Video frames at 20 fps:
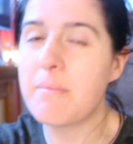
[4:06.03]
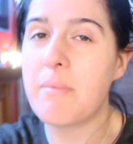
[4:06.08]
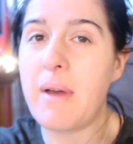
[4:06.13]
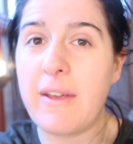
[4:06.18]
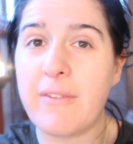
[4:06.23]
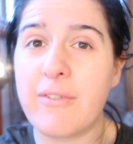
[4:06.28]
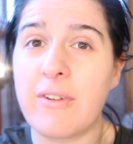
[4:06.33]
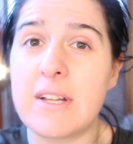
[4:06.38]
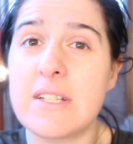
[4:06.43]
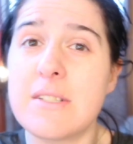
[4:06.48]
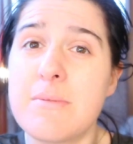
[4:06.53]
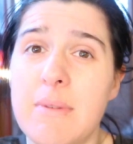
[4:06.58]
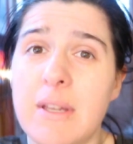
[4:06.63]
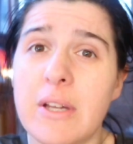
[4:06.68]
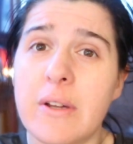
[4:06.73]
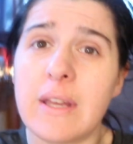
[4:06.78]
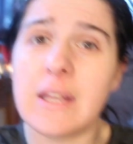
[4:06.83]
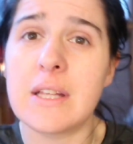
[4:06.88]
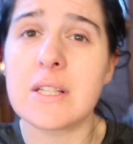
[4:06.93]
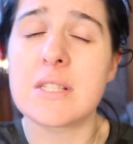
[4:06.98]
My friend
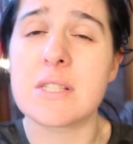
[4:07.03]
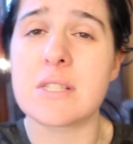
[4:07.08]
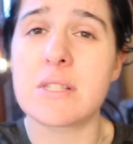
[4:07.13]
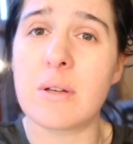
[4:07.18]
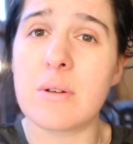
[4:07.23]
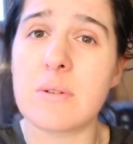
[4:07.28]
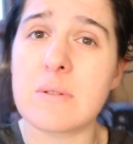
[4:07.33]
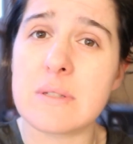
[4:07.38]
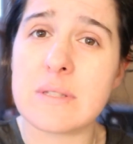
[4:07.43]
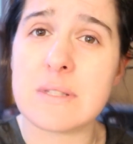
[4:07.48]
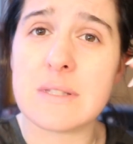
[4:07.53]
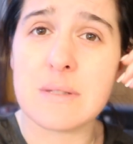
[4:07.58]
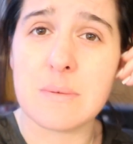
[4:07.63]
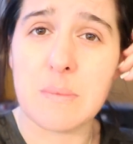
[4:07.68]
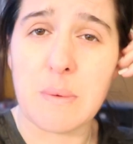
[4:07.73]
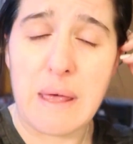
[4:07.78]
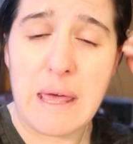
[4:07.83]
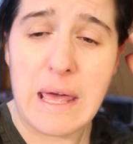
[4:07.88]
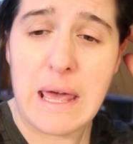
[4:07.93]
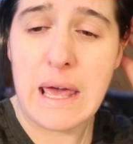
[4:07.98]
Mary is so
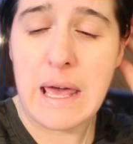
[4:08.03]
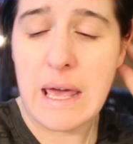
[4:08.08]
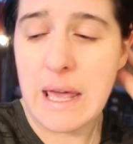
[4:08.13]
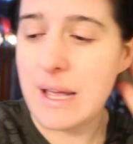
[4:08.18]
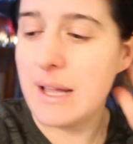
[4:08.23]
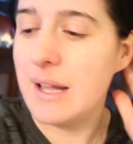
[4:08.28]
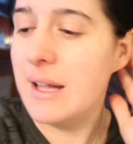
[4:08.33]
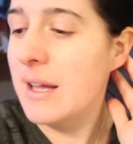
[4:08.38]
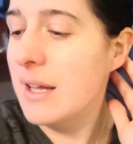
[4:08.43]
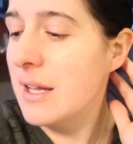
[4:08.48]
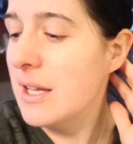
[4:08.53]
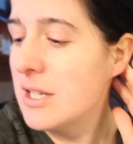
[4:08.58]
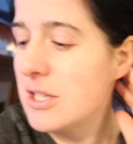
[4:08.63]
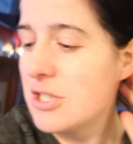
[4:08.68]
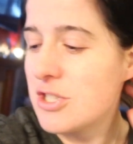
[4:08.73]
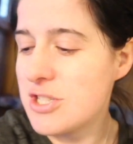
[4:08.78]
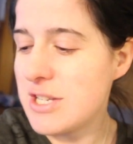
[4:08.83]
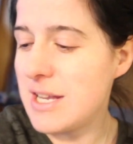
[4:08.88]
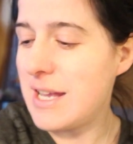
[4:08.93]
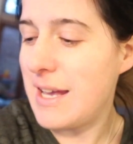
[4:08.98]
sweet.
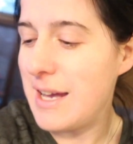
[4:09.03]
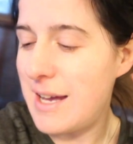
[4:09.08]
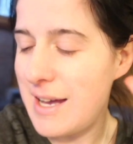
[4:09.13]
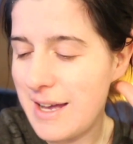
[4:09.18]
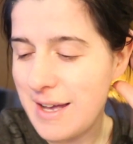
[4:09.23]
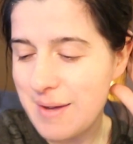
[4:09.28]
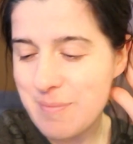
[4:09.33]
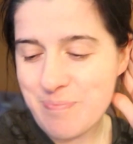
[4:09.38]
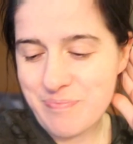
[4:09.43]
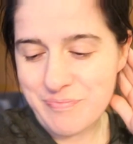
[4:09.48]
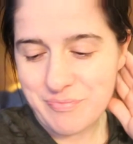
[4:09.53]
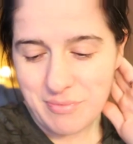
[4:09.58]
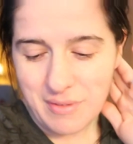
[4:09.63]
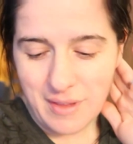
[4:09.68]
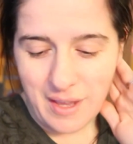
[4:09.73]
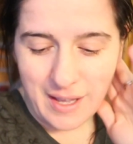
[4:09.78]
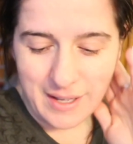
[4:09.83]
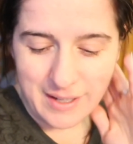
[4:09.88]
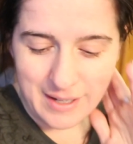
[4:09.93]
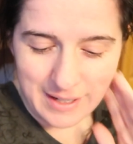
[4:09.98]
She got
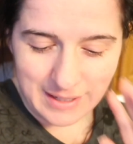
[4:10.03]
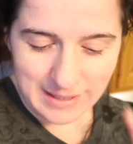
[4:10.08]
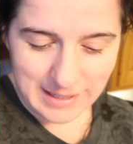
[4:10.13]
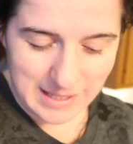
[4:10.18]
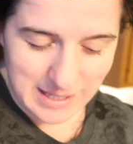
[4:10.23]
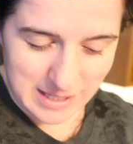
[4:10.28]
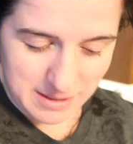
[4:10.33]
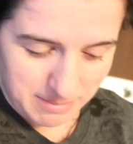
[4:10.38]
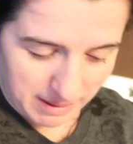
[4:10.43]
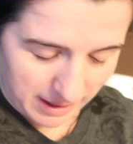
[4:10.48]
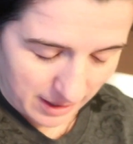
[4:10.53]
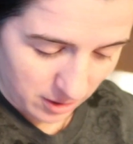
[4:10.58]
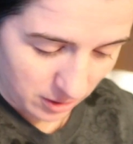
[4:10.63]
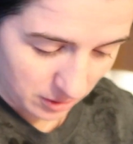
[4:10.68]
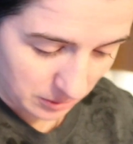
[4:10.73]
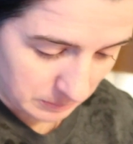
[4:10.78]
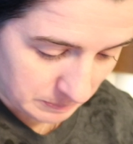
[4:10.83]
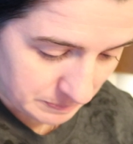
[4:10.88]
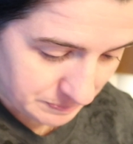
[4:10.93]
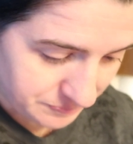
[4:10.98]
an
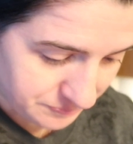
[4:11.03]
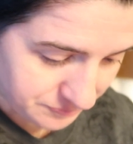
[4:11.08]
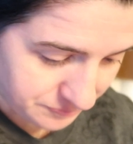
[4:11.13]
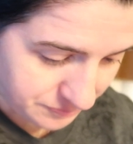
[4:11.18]
email